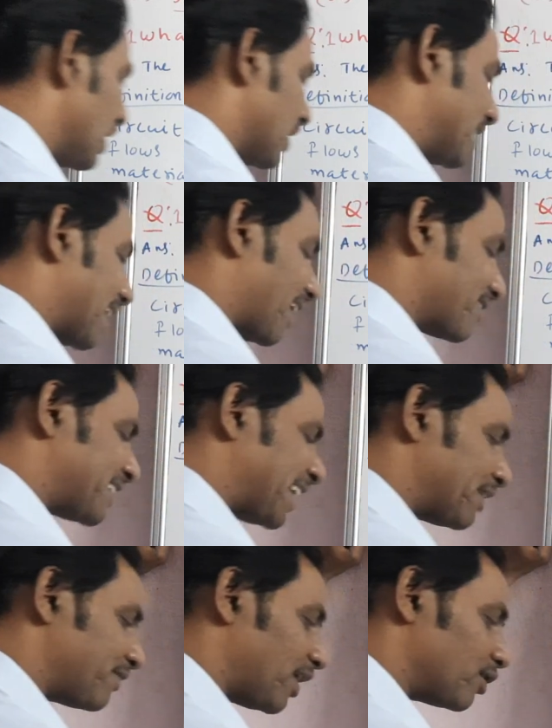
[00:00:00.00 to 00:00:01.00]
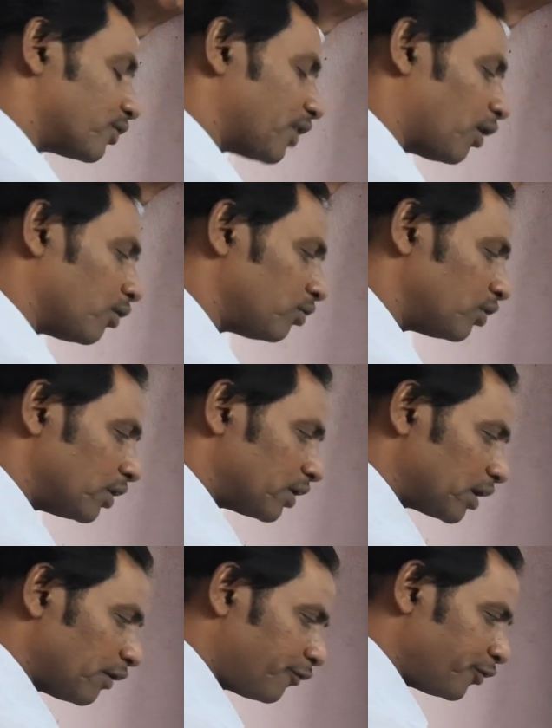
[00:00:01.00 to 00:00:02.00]
They are asking N value. Now
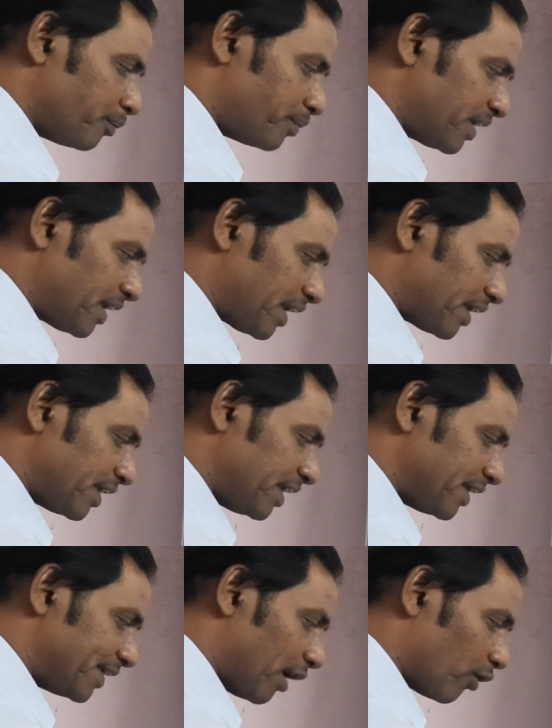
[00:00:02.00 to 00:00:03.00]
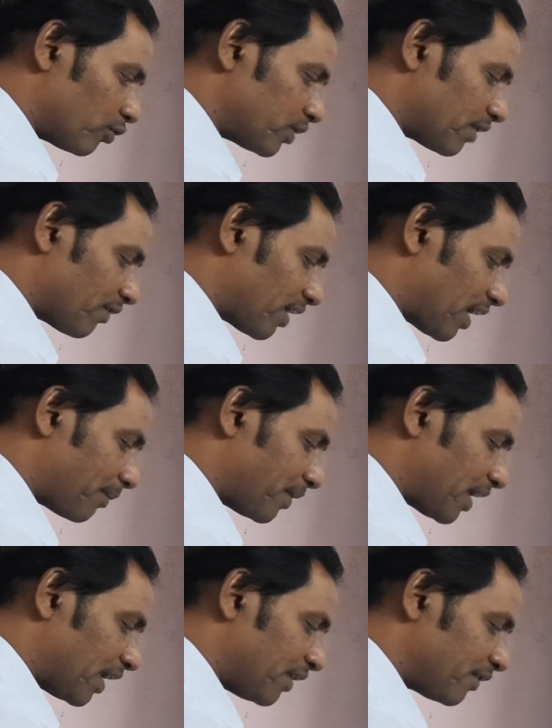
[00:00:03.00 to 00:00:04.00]
if you bring E down, then what will happen?
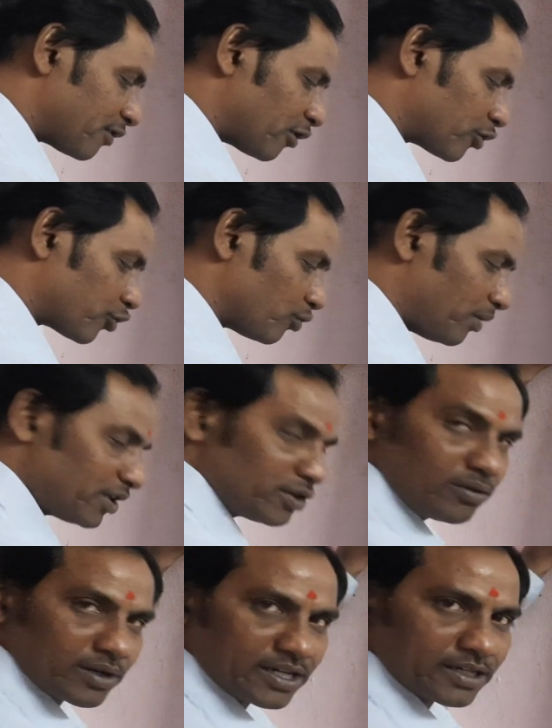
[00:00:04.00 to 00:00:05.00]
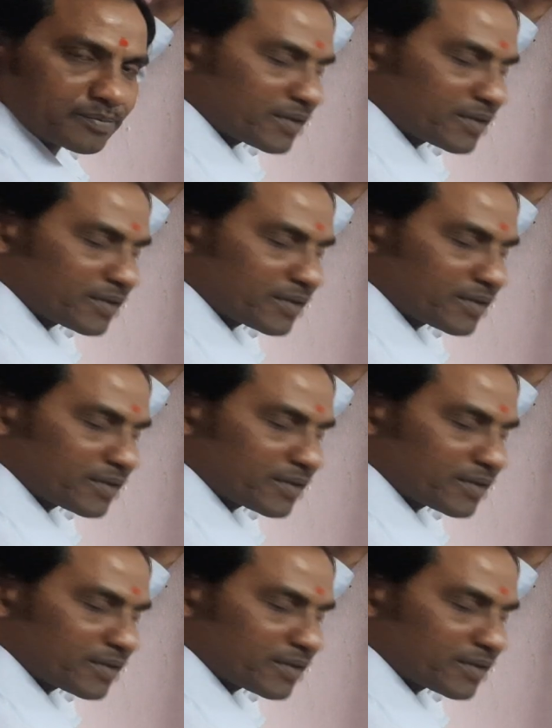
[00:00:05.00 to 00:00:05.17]
N is equal to Q by E you will get.